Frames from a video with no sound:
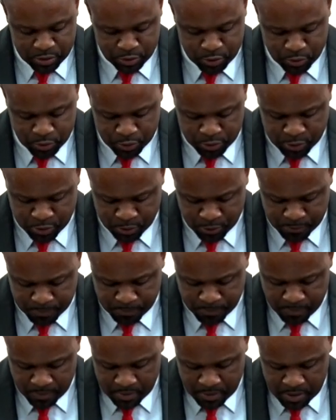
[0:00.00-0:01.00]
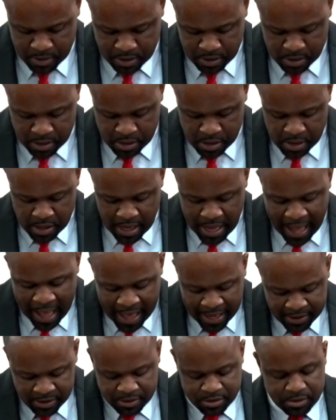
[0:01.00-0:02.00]
to do so.
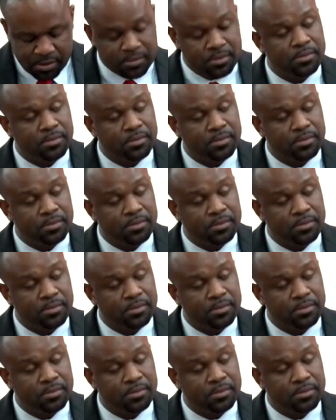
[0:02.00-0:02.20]
And